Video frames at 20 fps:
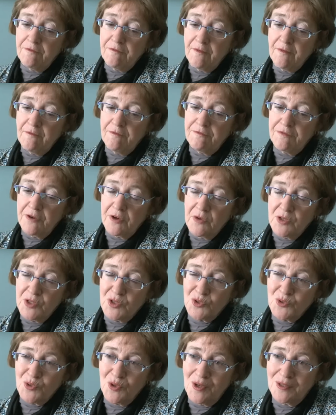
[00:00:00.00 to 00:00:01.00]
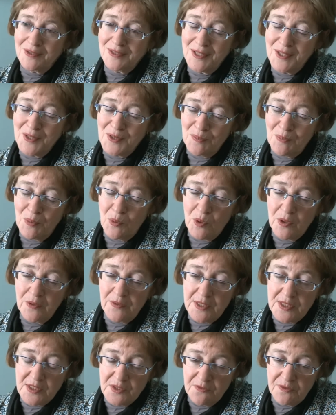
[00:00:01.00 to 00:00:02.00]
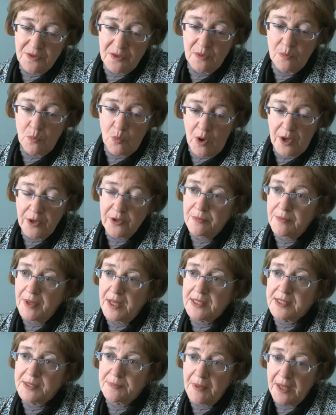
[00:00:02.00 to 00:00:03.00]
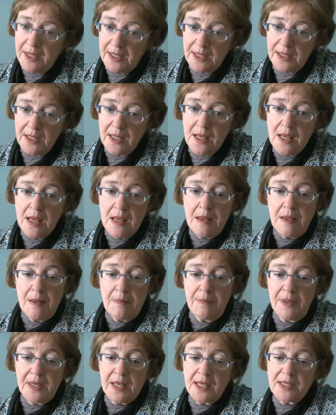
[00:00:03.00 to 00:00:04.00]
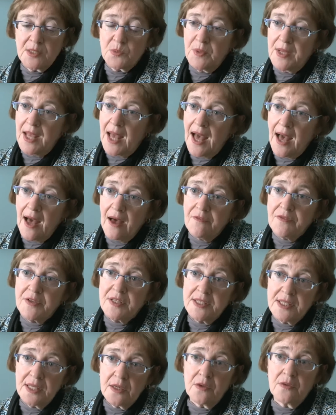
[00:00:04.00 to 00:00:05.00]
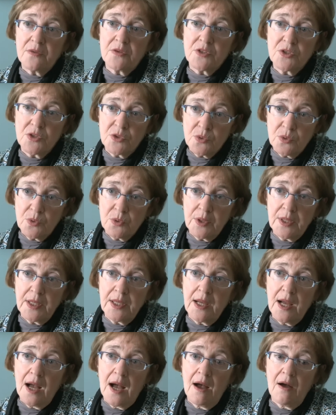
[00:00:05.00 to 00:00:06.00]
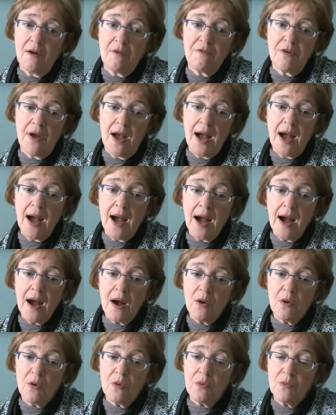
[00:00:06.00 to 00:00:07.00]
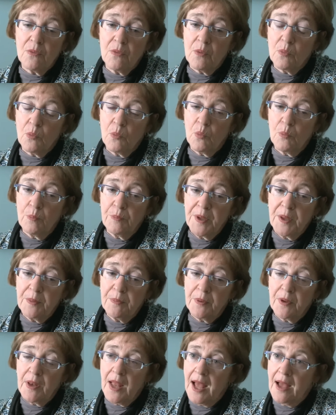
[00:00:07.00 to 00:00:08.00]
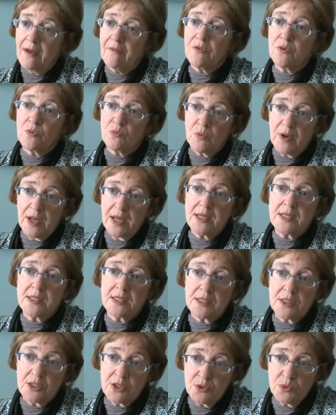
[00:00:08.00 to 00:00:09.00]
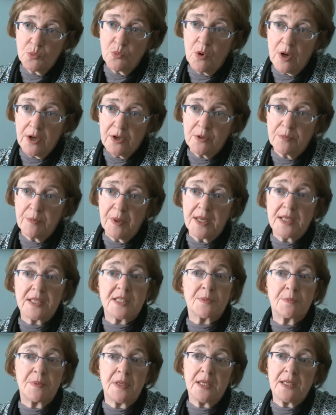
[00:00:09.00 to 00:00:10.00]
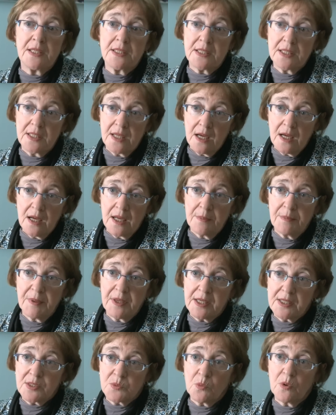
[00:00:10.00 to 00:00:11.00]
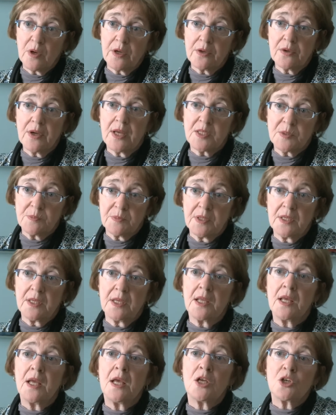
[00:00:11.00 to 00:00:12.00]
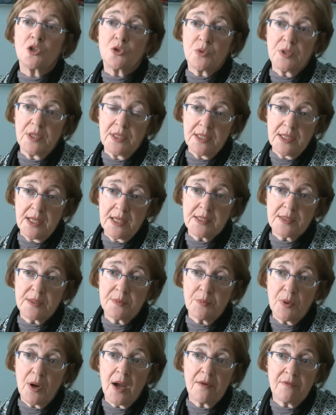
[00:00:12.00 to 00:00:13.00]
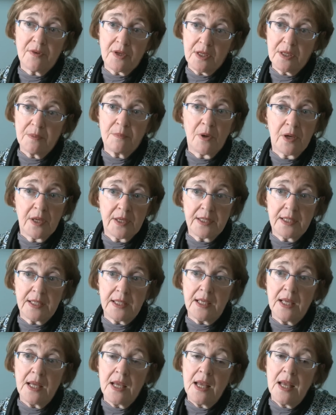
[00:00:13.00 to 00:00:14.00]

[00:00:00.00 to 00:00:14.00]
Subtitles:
I very strongly support this film, Water Makes Money, because we have to tell the story of how people have the right to water, but it's being denied because water has been treated as a private commodity.